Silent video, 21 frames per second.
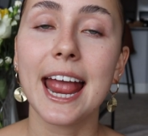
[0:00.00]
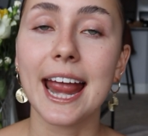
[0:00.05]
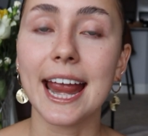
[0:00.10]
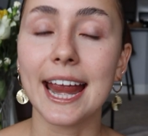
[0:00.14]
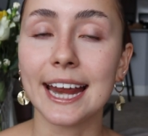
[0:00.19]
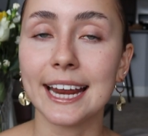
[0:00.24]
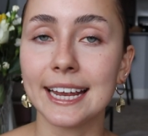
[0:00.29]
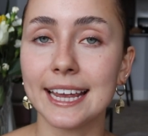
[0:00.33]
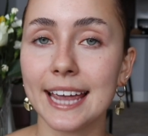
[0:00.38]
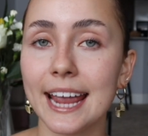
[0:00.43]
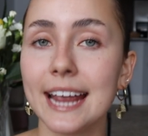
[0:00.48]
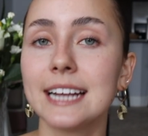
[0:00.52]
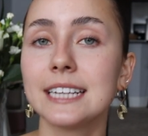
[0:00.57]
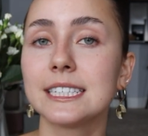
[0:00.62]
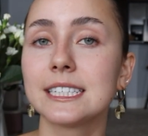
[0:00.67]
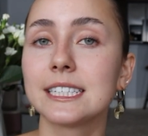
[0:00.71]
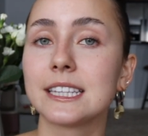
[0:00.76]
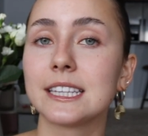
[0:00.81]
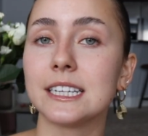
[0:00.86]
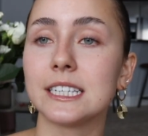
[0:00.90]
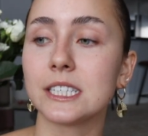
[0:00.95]
in
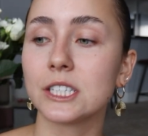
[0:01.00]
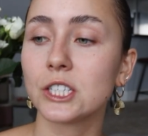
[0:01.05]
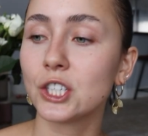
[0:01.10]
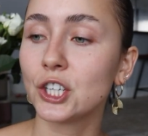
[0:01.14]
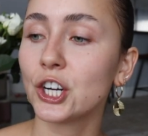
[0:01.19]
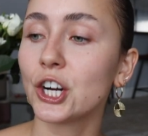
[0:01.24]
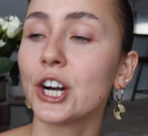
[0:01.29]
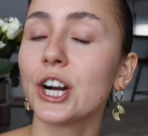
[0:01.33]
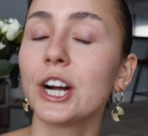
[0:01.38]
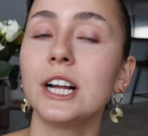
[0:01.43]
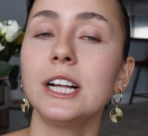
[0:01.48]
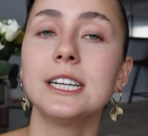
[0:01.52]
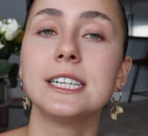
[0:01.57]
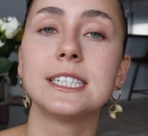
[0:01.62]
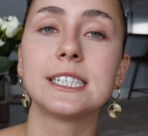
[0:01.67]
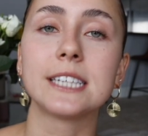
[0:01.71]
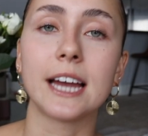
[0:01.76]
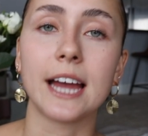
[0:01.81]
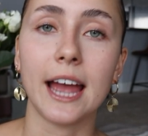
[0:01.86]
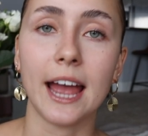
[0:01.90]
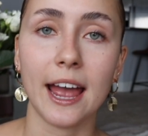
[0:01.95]
case this girl
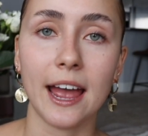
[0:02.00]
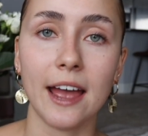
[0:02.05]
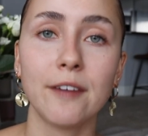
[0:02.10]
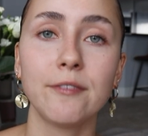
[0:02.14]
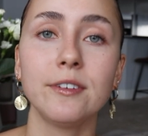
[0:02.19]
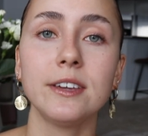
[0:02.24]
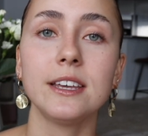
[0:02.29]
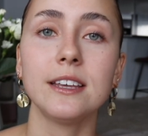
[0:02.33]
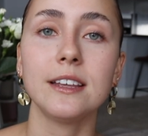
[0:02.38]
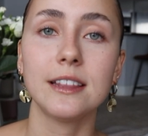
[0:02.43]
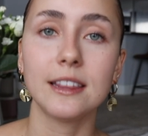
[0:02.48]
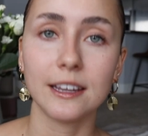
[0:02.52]
is a heavy